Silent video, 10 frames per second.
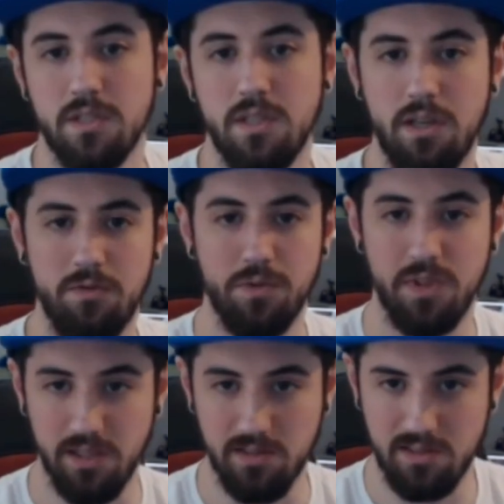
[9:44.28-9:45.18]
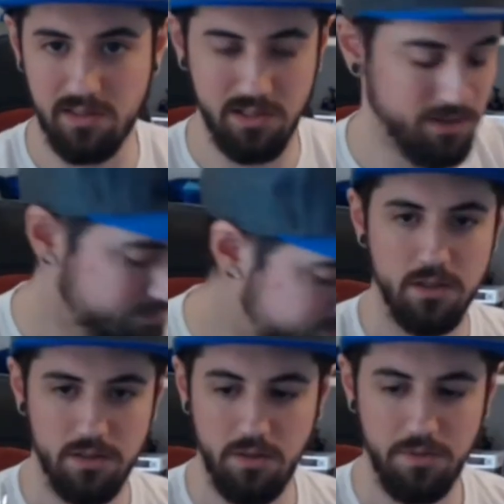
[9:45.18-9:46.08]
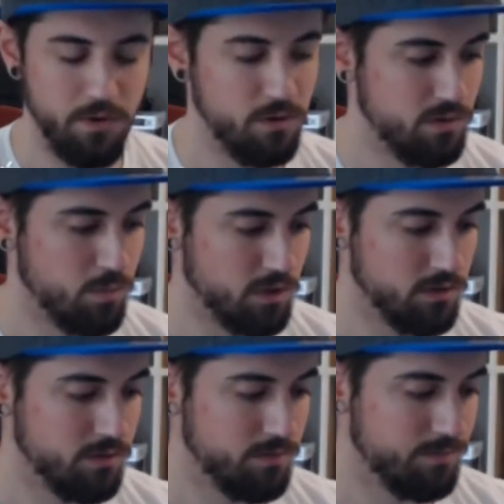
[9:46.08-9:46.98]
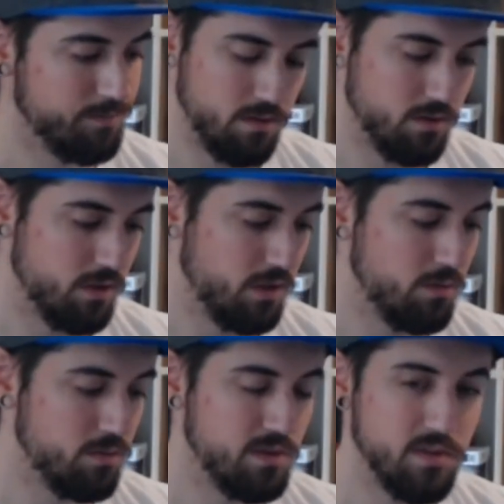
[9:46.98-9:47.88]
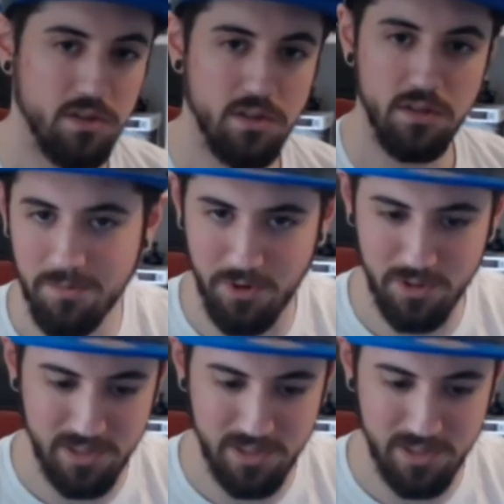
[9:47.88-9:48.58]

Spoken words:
Now for this. So the first one, I'm gonna use first